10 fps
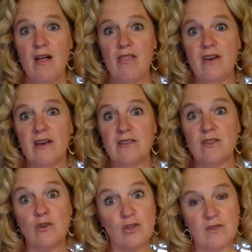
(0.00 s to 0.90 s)
the
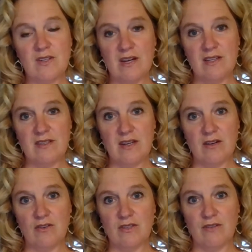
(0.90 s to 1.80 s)
social studies
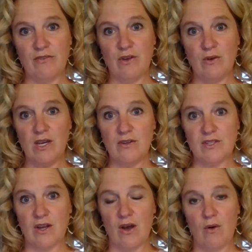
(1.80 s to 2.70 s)
standards a few
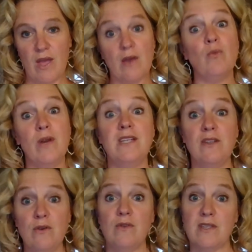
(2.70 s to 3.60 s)
years ago. Can we
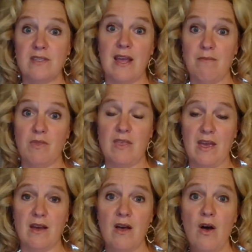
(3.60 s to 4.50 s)
do the same
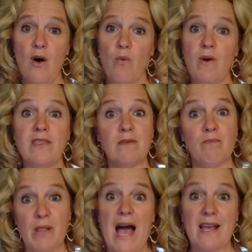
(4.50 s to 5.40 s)
thing with
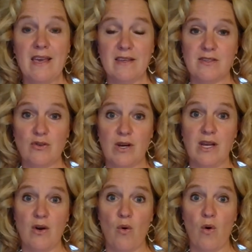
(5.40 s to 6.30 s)
Black
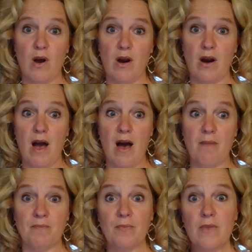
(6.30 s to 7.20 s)
history or
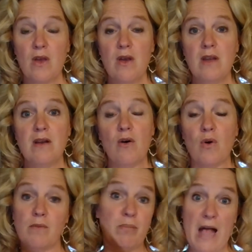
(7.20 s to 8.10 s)

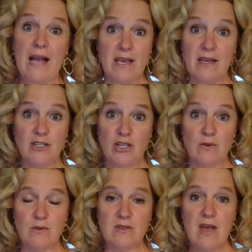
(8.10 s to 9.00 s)
Black
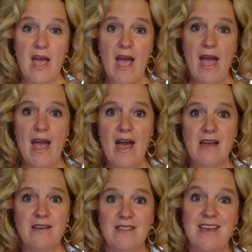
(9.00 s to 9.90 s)
issues?
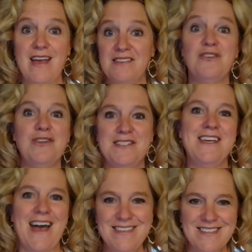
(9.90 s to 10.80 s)
And the answer is
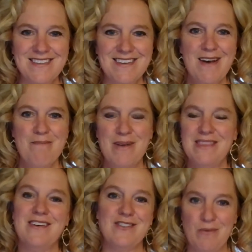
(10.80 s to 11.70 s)
yes,
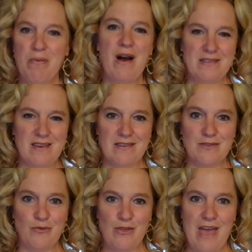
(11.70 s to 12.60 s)
but there's a
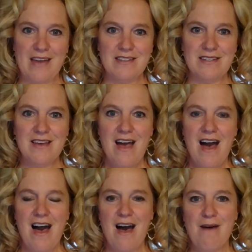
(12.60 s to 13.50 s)
process for
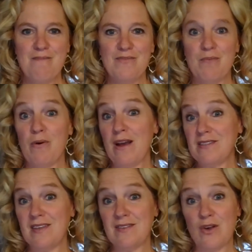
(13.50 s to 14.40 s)
that. The
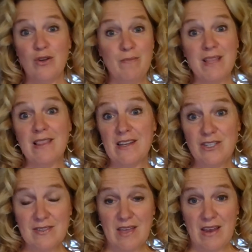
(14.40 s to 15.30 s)
process could be
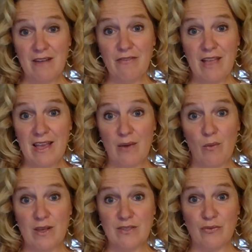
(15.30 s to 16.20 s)
legislative, like it
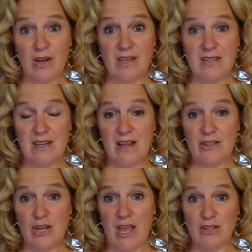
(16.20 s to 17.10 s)
was for Indian
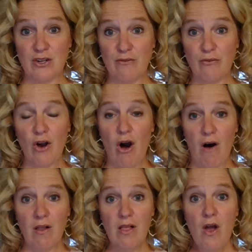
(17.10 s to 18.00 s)
Education for
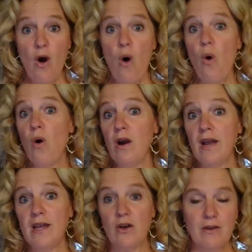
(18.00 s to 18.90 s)
All, or
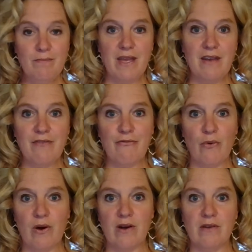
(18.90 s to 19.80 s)
it could be
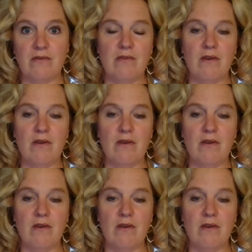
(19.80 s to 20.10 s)
through